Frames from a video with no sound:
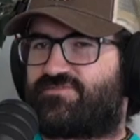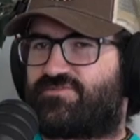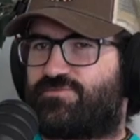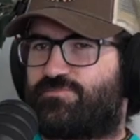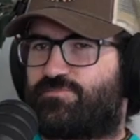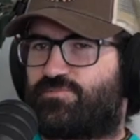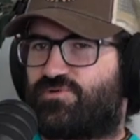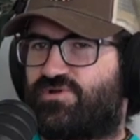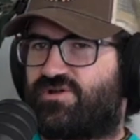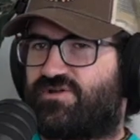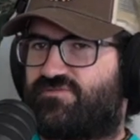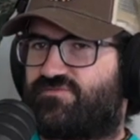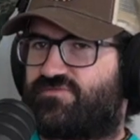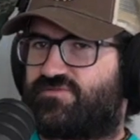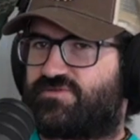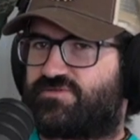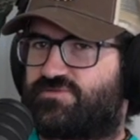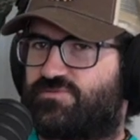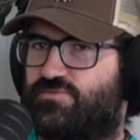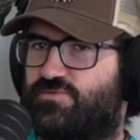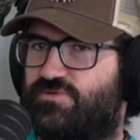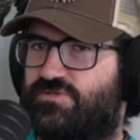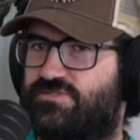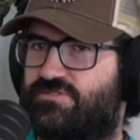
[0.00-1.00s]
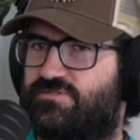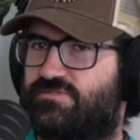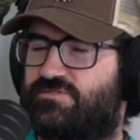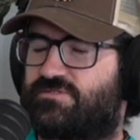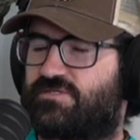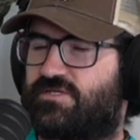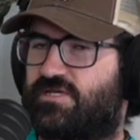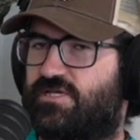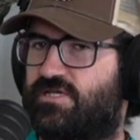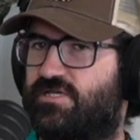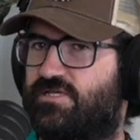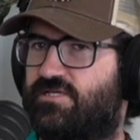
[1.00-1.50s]
to preface with
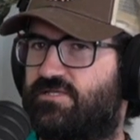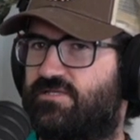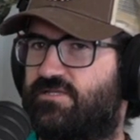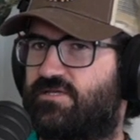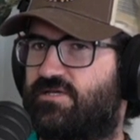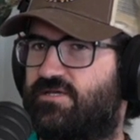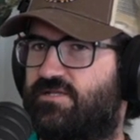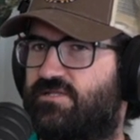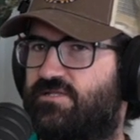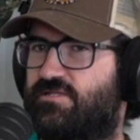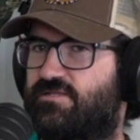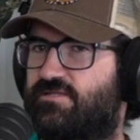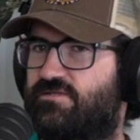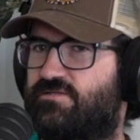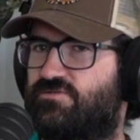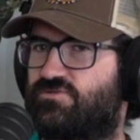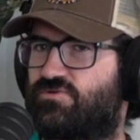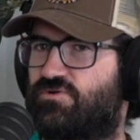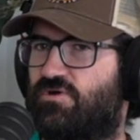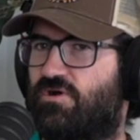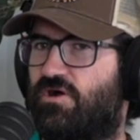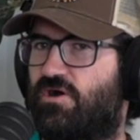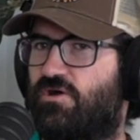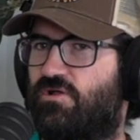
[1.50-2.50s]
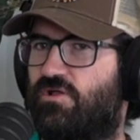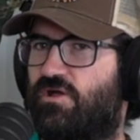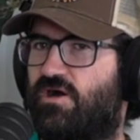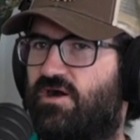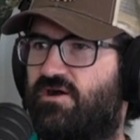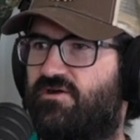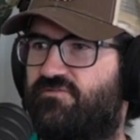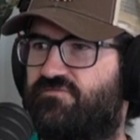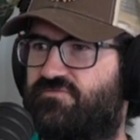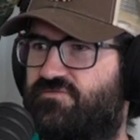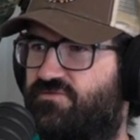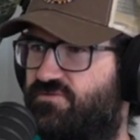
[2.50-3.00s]
saying that these are all
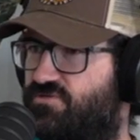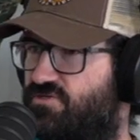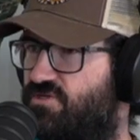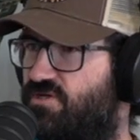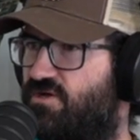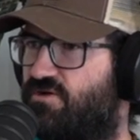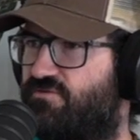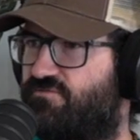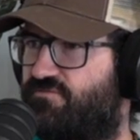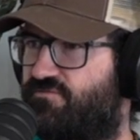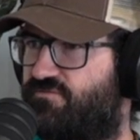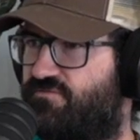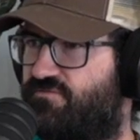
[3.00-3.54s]
off the shelf.